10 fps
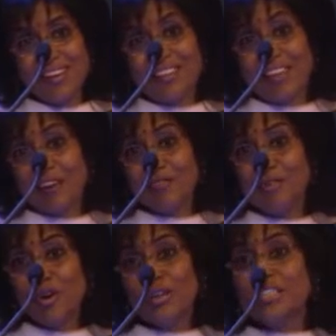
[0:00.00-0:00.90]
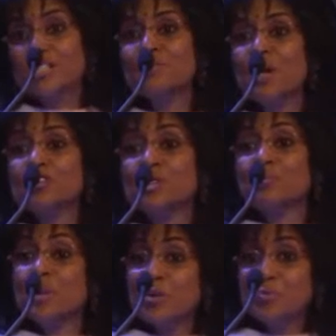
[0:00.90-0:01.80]
Therefore, it is most
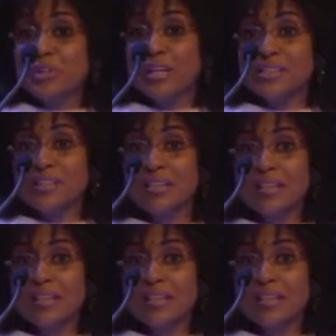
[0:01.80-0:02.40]
appropriate